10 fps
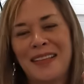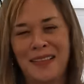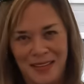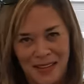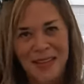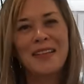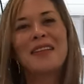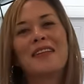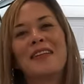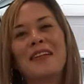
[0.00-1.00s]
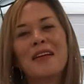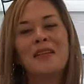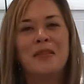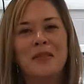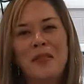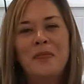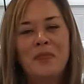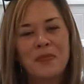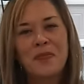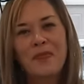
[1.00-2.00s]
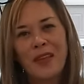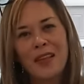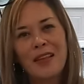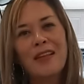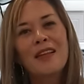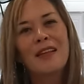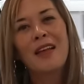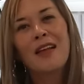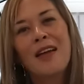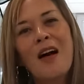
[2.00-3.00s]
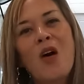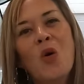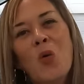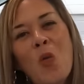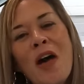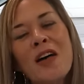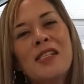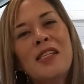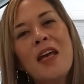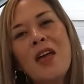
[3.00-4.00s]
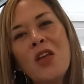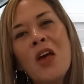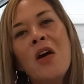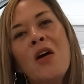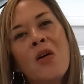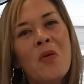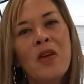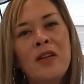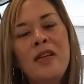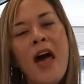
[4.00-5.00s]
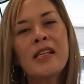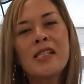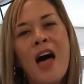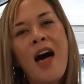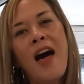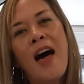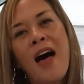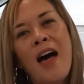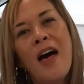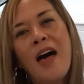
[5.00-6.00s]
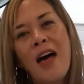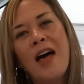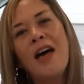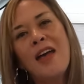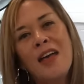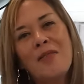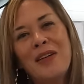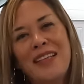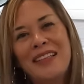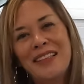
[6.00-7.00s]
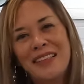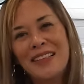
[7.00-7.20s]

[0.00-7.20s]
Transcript: Thank you, absolutely, everybody, so much for watching. And Andrea, we'll, we'll see, see, you next time. time.